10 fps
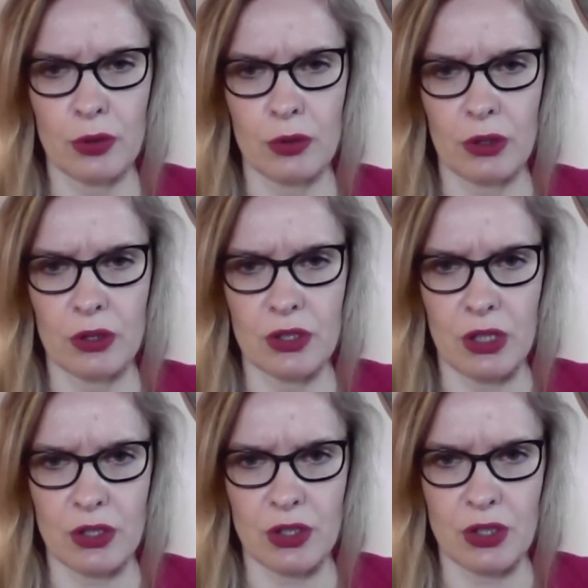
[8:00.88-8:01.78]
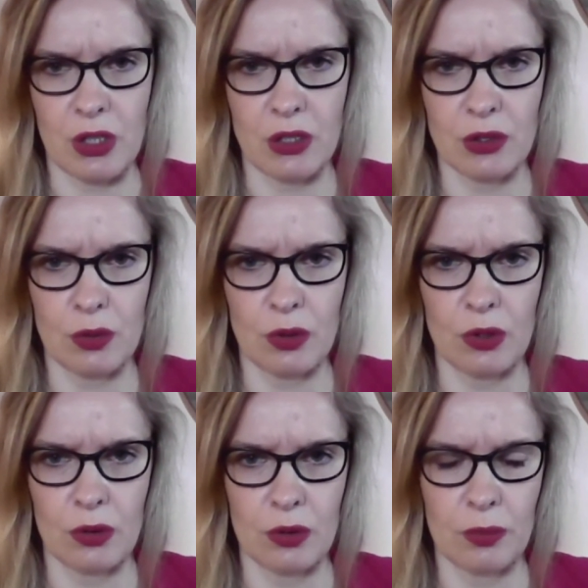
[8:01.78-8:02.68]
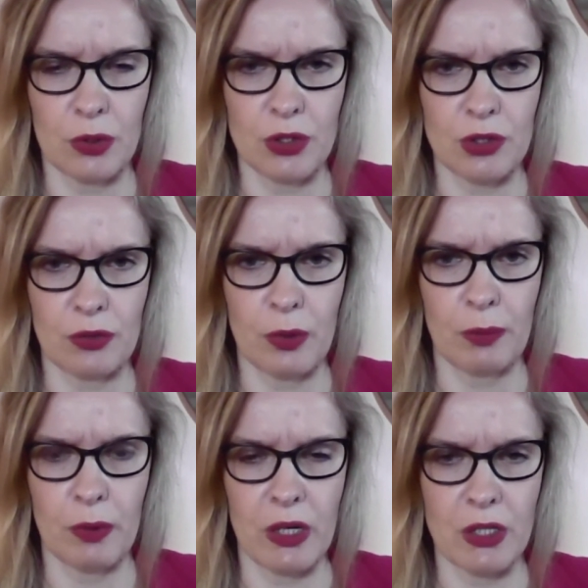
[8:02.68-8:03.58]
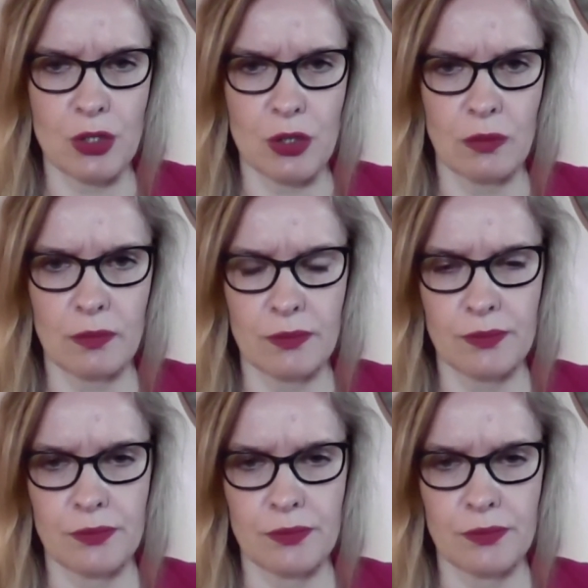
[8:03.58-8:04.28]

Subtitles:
during this exercise, during the process of preparation?